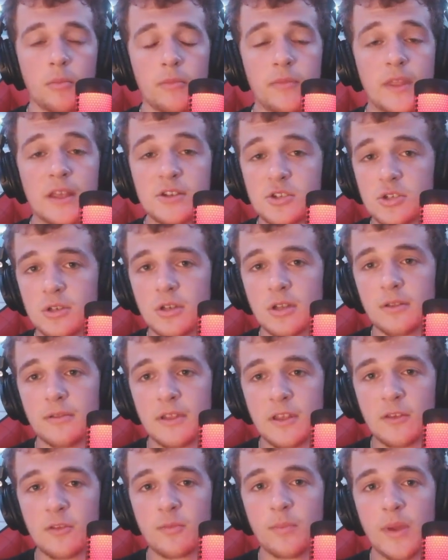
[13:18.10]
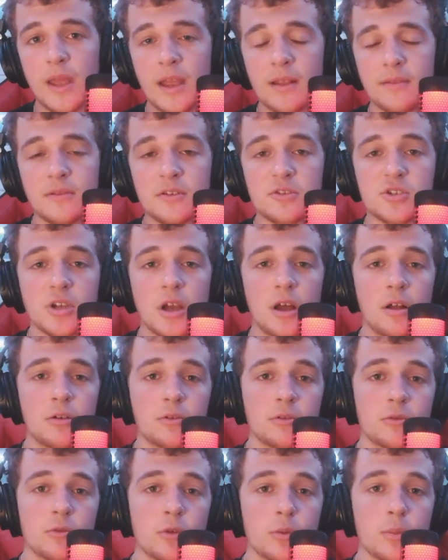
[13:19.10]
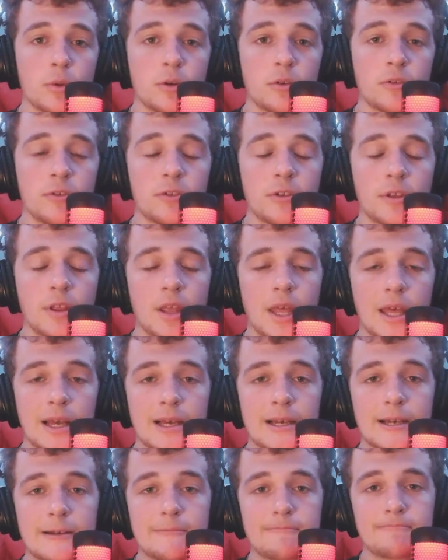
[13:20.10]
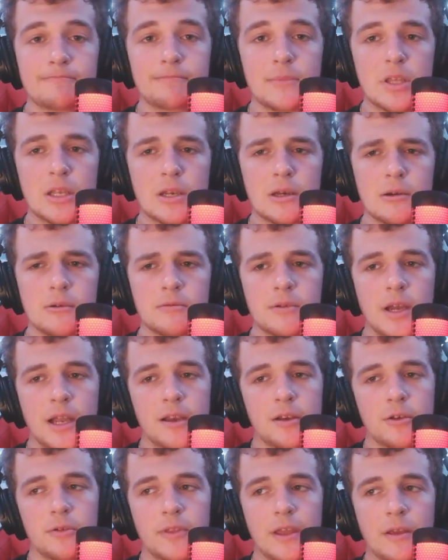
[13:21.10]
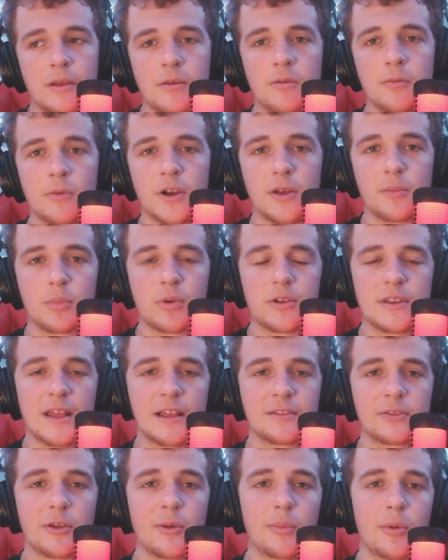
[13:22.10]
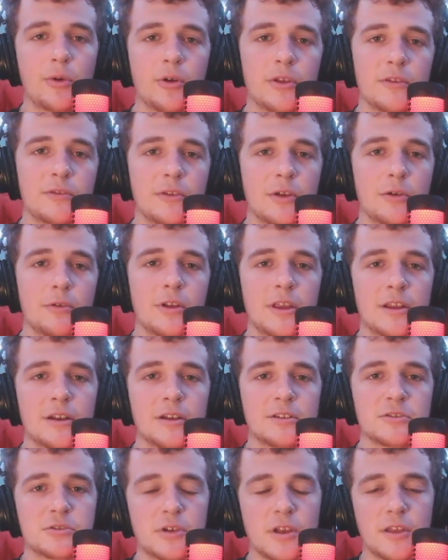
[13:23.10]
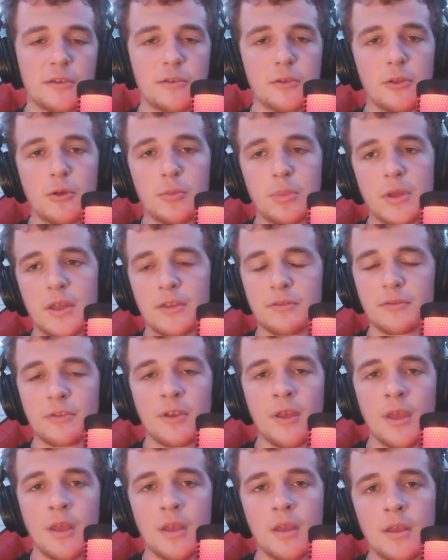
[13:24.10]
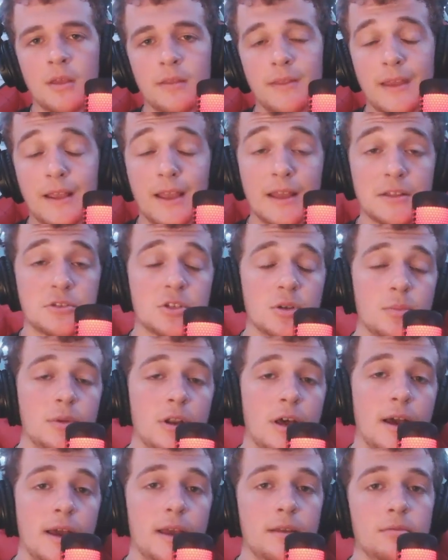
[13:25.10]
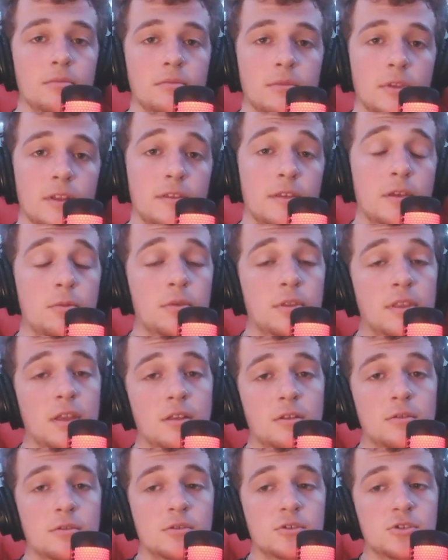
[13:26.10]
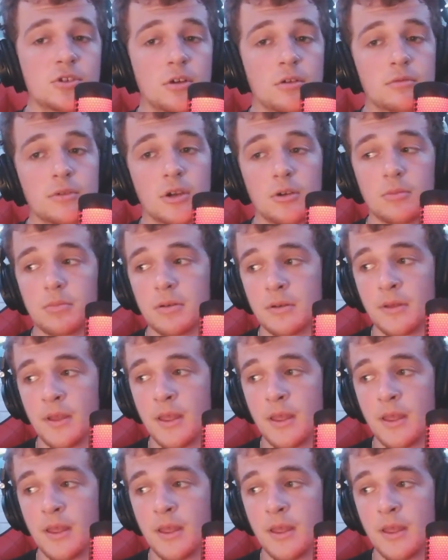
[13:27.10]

they should at least ban the child groomers. I know they want to protect their boys, Tony and Andreas Lopez. They got Gemini. Let's see what they do to Jorobe.